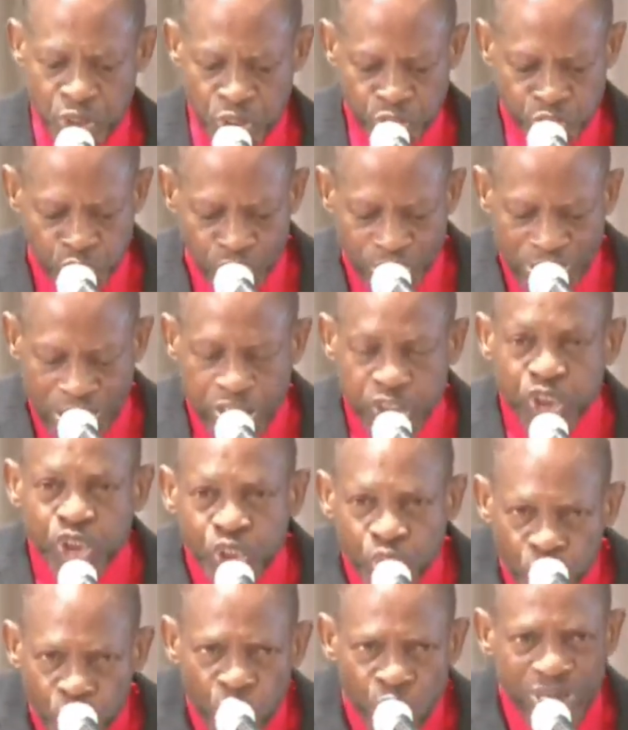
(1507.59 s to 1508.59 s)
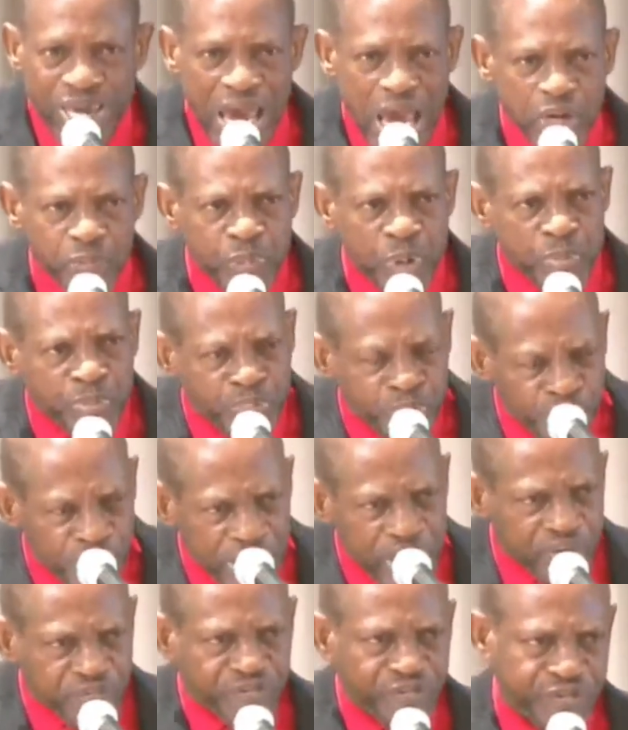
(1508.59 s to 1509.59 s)
so that you can be
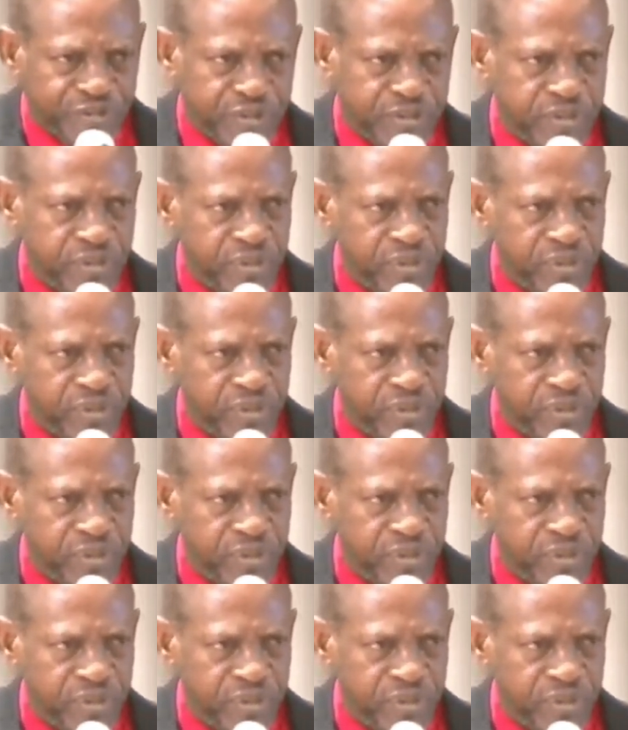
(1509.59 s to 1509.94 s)
briefed